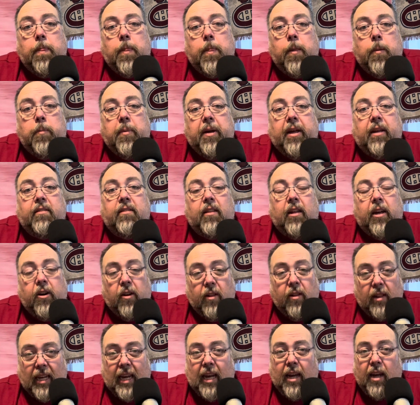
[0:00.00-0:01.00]
Because
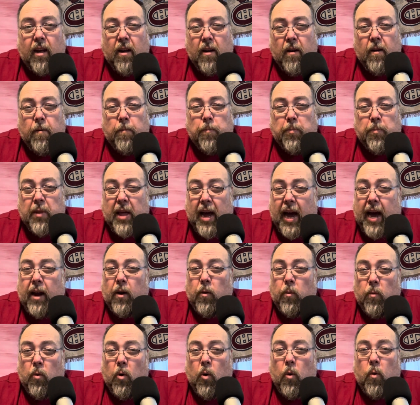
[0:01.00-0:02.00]
clearly that
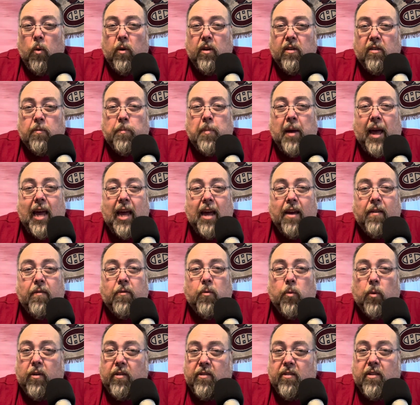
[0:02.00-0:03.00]
road is paved,
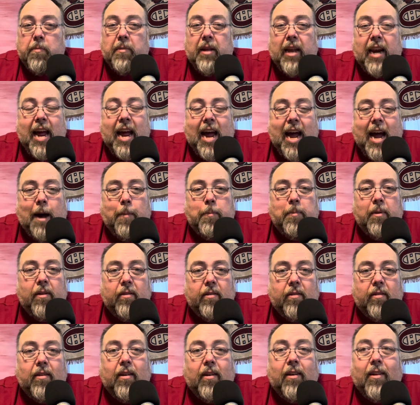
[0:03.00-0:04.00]
or if something
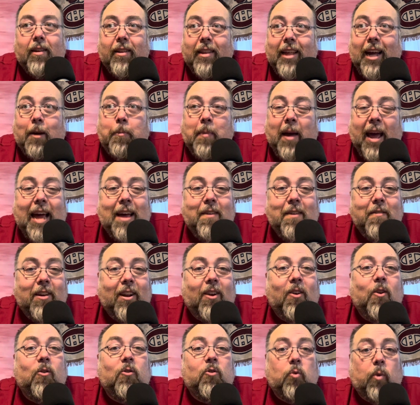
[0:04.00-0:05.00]
happens, that paving
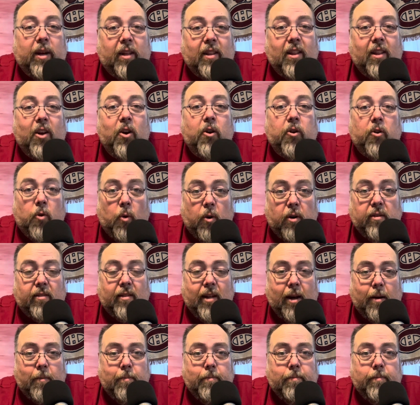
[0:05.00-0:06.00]
goes right to your
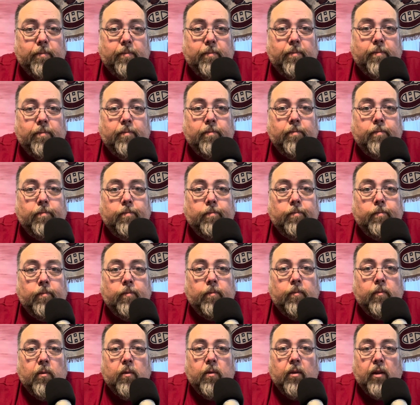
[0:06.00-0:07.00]
doorstep.
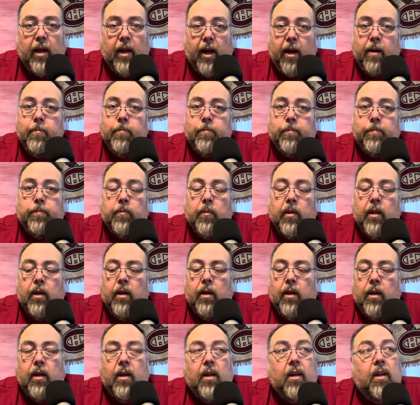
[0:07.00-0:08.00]
Okay?
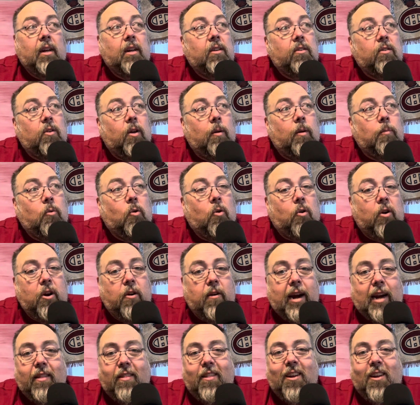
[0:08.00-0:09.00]
So I'm Corey
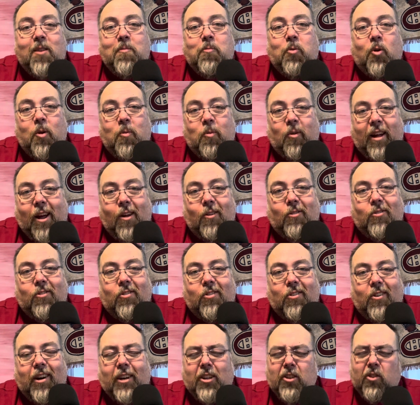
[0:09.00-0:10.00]
Rennie, the unemployable
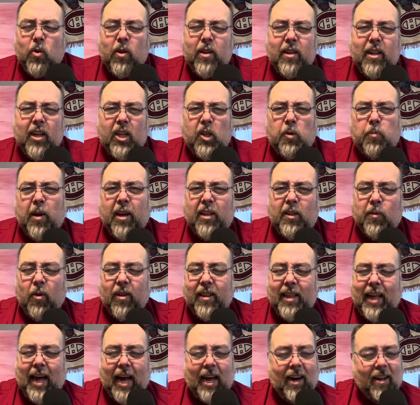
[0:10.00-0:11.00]
counselor. I just don't touch base about
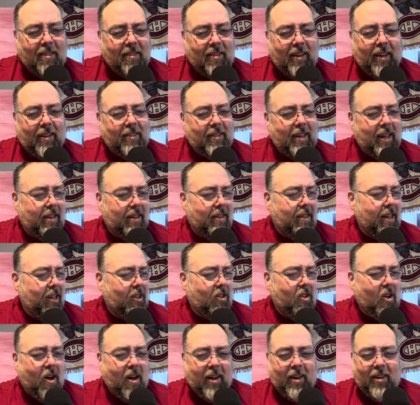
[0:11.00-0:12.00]
that because, like I said,
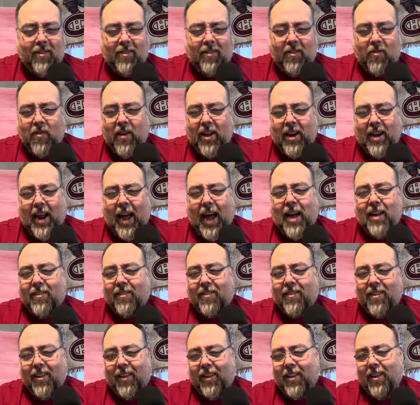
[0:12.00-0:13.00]
TikTok is a
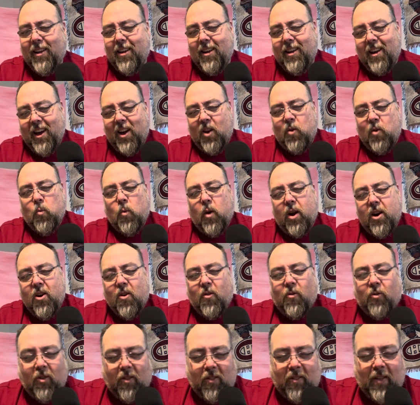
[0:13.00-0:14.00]
fantastic and
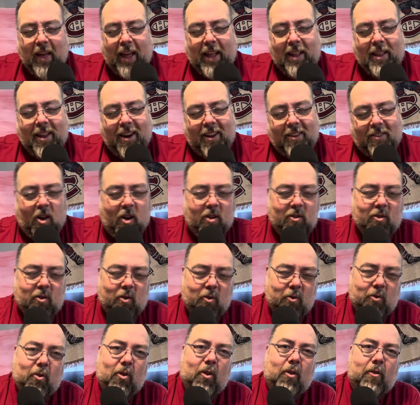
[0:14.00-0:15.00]
wonderful thing that is also
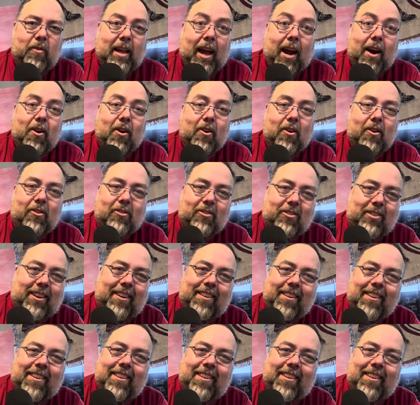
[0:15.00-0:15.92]
full of terrors.